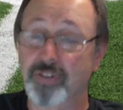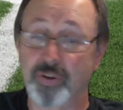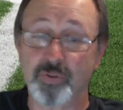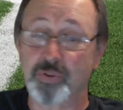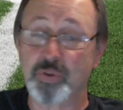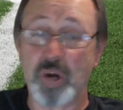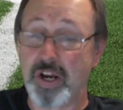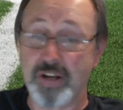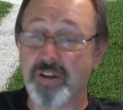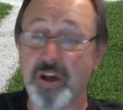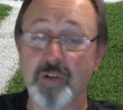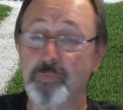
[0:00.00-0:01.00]
don't try to
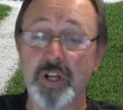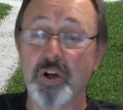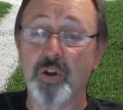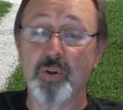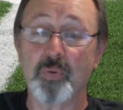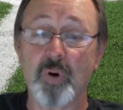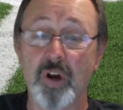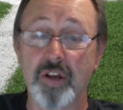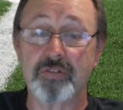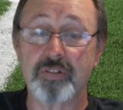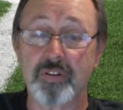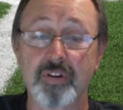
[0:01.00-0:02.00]
tell me
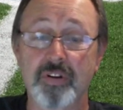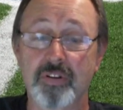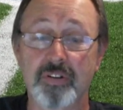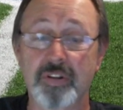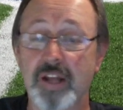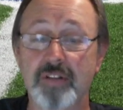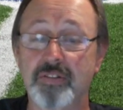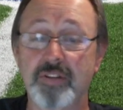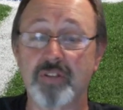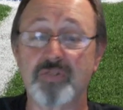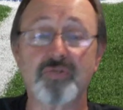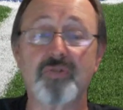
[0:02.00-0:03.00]
otherwise. That
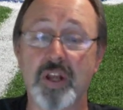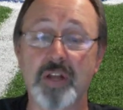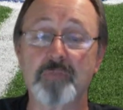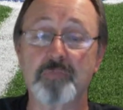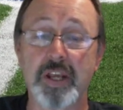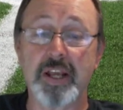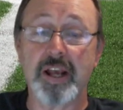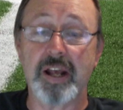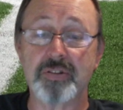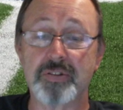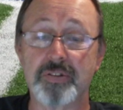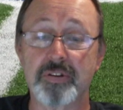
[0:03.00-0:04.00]
that's freaking
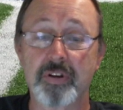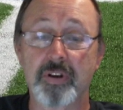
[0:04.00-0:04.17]
BS.